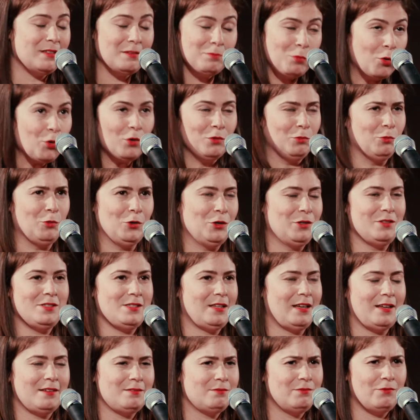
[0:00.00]
important
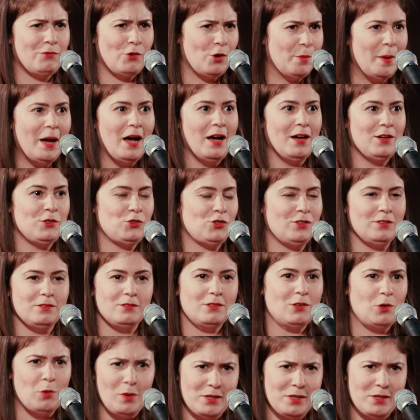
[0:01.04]
words like fromage and